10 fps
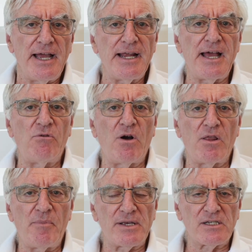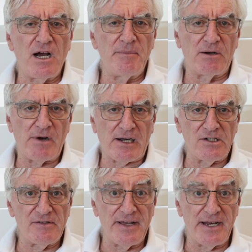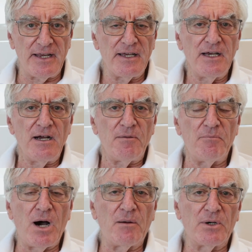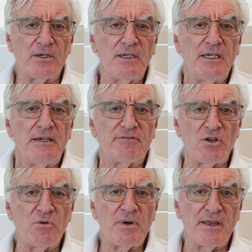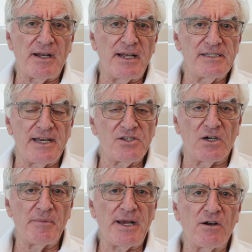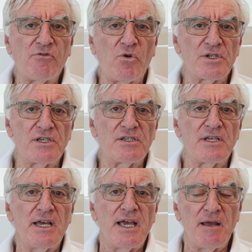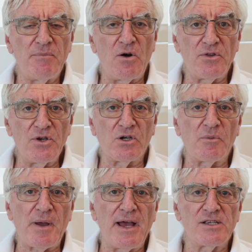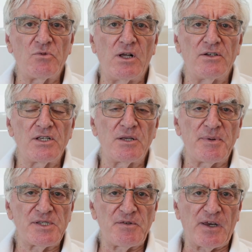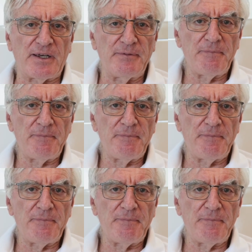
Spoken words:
it had one of the best combat records of any bomber flown by the United States Army Air Forces in both Europe as well as in the Pacific.